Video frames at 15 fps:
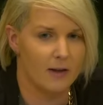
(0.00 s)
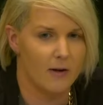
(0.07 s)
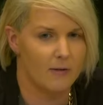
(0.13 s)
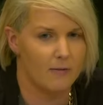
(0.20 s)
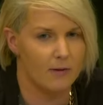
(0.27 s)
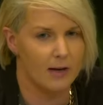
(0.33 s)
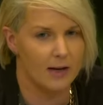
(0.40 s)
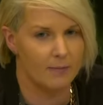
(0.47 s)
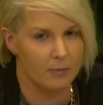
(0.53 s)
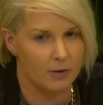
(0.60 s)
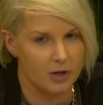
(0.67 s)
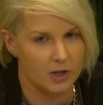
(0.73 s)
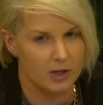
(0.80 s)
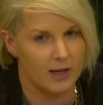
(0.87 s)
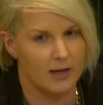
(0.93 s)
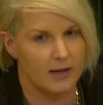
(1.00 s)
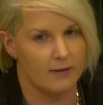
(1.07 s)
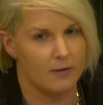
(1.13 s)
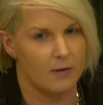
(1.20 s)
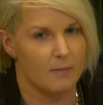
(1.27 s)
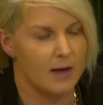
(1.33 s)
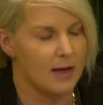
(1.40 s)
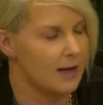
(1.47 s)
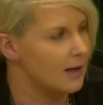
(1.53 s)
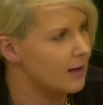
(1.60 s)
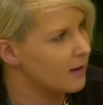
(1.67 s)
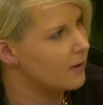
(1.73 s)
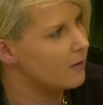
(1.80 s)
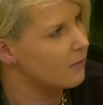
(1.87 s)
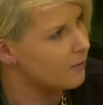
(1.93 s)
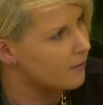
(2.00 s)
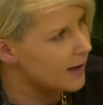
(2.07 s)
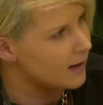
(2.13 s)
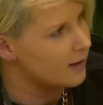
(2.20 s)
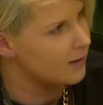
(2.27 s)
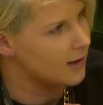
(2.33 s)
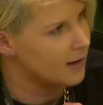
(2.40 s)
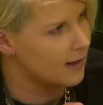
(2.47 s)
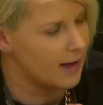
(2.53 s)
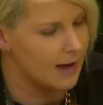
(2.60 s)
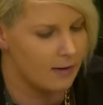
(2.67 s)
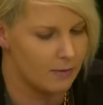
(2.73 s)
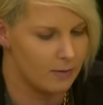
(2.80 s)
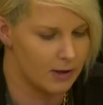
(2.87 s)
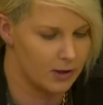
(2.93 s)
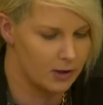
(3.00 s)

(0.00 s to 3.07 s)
So I'd really appreciate if okay. the Mayor could reflect Chair, on his language.